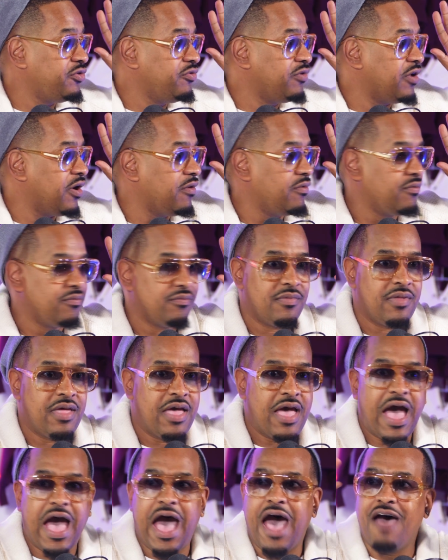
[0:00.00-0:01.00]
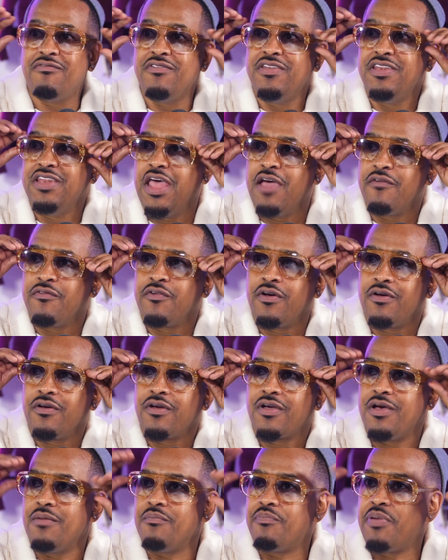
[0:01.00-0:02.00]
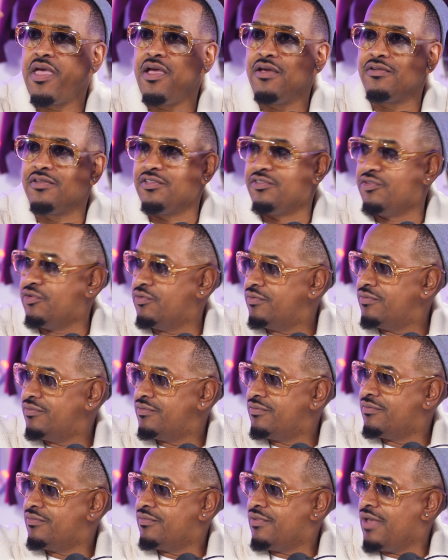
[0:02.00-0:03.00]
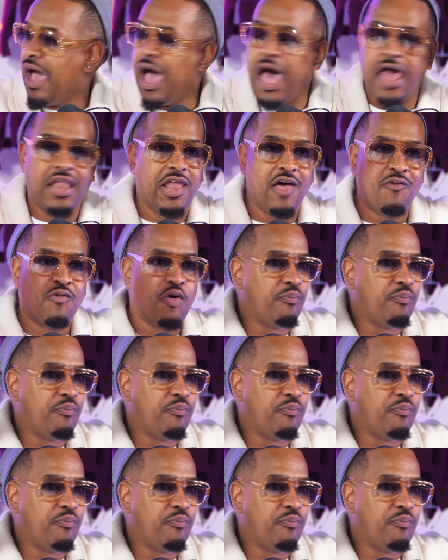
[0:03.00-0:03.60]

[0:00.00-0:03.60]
too, though. I've never compared the two. I love